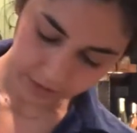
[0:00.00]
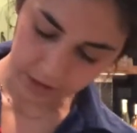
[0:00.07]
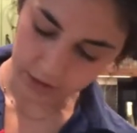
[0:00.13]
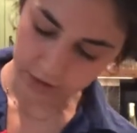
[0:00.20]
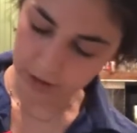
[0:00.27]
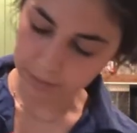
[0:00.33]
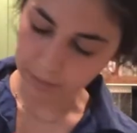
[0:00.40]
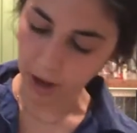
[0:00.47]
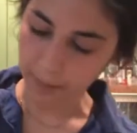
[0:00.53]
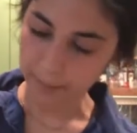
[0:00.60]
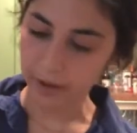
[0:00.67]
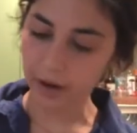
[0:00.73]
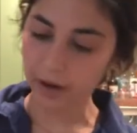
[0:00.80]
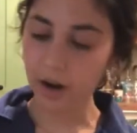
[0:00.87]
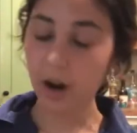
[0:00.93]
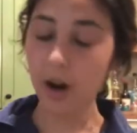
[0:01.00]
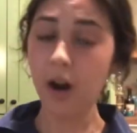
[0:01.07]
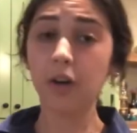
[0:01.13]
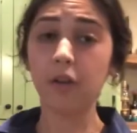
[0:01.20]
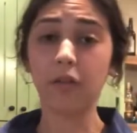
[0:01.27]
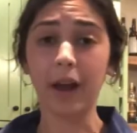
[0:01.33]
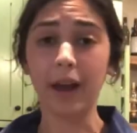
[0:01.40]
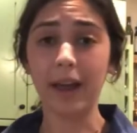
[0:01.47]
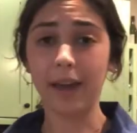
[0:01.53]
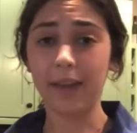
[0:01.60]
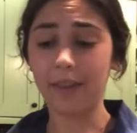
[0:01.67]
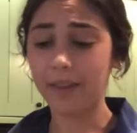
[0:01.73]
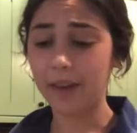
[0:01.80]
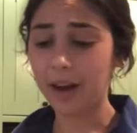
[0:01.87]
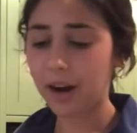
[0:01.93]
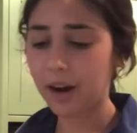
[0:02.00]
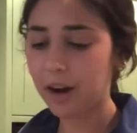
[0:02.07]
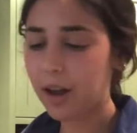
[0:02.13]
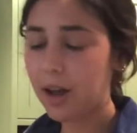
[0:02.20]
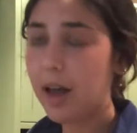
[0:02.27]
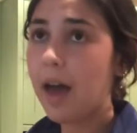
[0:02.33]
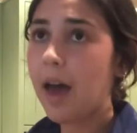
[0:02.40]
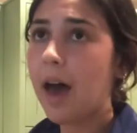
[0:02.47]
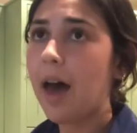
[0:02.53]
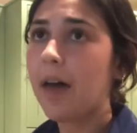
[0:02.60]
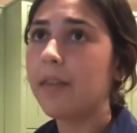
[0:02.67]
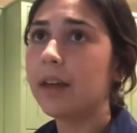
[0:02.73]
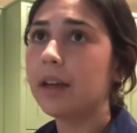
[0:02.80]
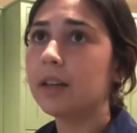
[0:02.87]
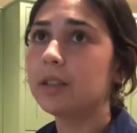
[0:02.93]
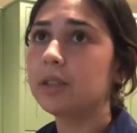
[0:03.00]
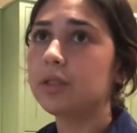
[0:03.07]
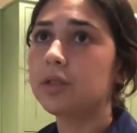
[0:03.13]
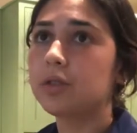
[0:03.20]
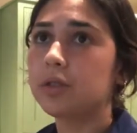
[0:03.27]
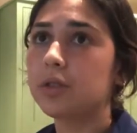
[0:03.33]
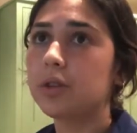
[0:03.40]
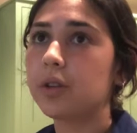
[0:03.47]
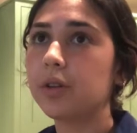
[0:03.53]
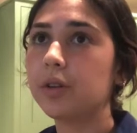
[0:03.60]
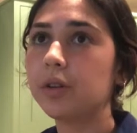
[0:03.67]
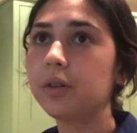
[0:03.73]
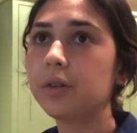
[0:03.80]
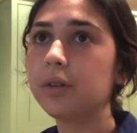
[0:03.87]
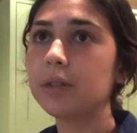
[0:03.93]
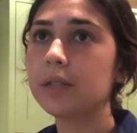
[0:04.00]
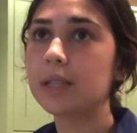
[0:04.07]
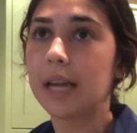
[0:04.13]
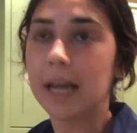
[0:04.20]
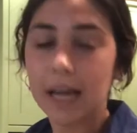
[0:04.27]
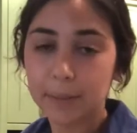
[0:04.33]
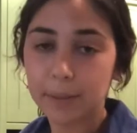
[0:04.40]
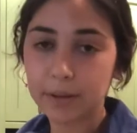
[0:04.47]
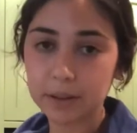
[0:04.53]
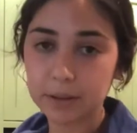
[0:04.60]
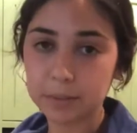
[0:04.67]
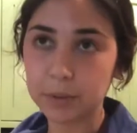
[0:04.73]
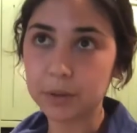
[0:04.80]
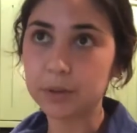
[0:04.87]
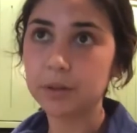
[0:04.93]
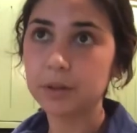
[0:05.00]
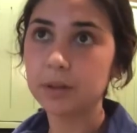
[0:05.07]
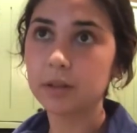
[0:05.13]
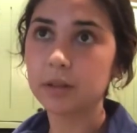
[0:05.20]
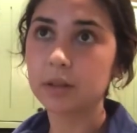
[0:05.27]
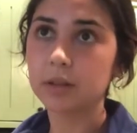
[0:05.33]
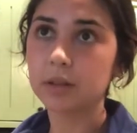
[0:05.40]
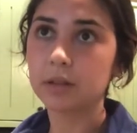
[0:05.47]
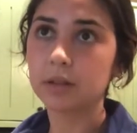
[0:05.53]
Just pop it right in there. And then 2 tablespoons,